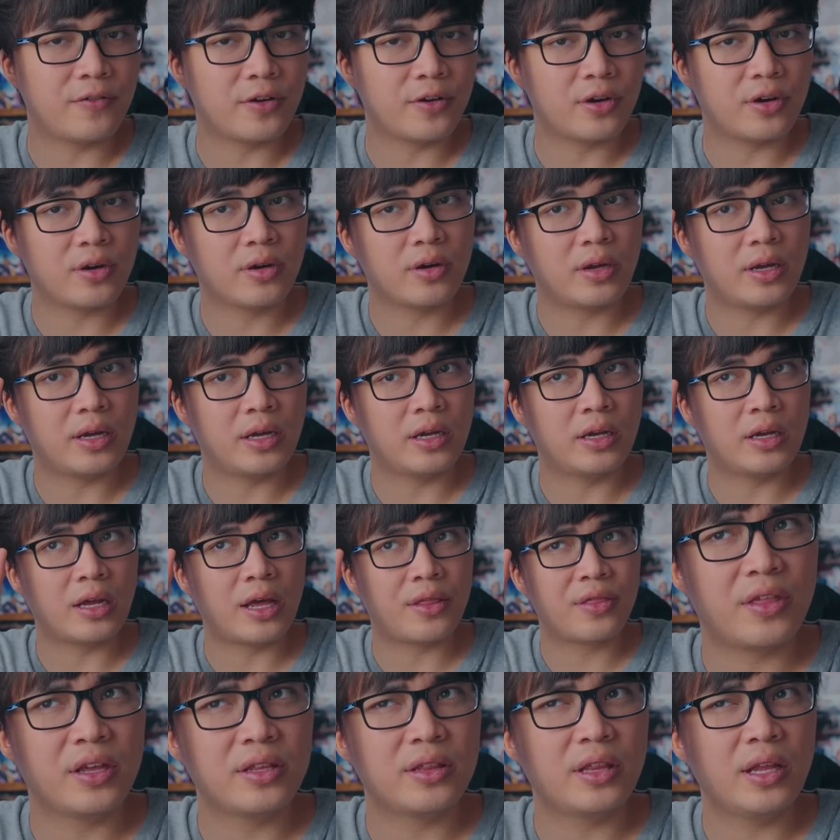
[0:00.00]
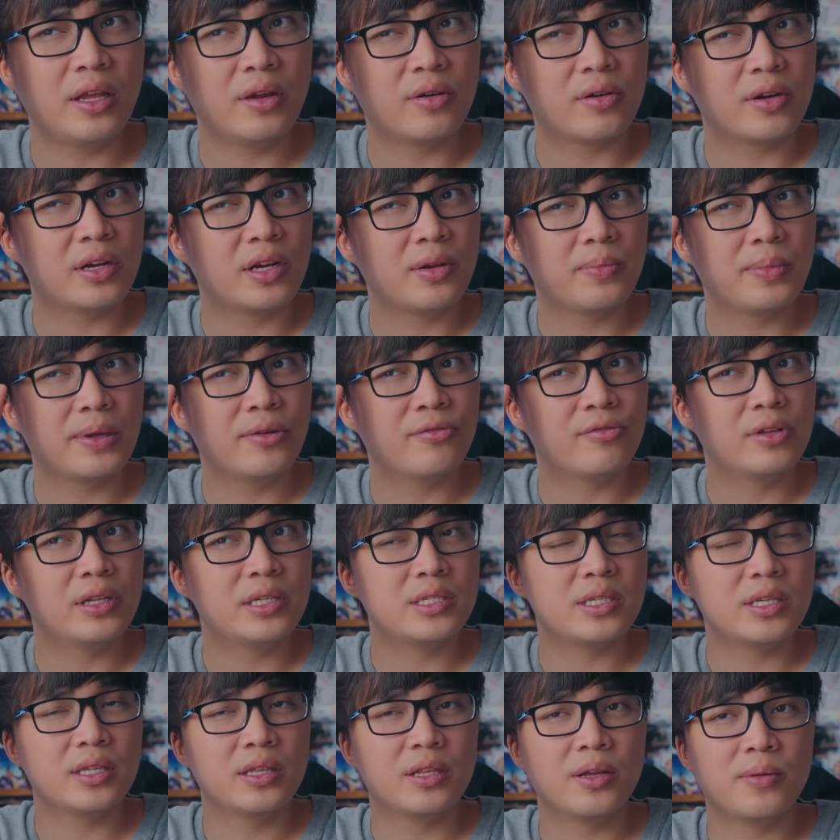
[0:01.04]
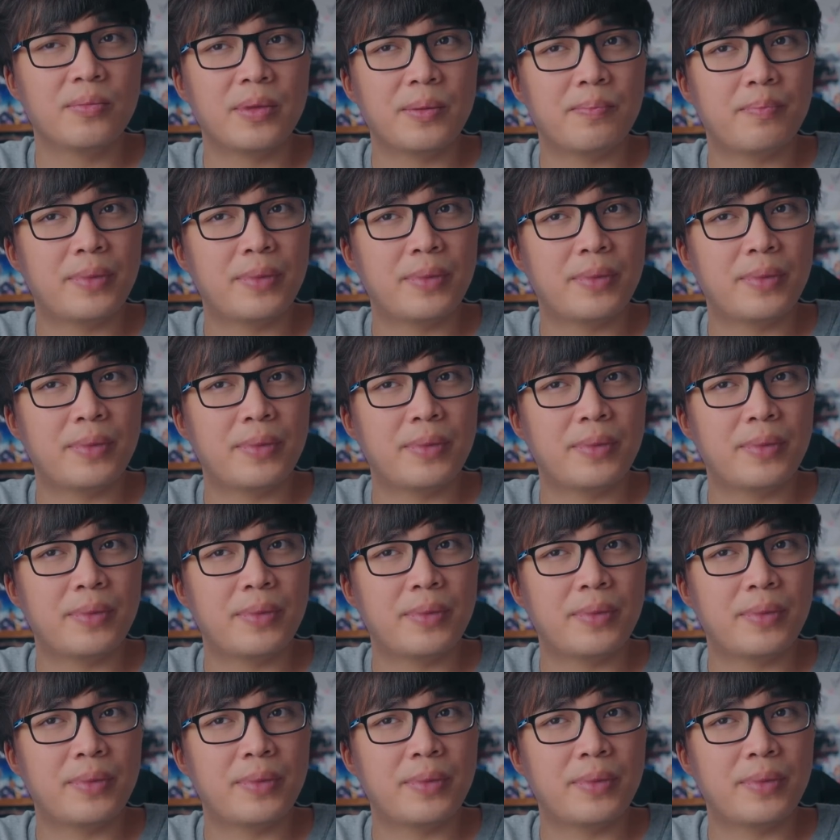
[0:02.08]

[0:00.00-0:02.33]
figure, and I think they're going to be releasing them in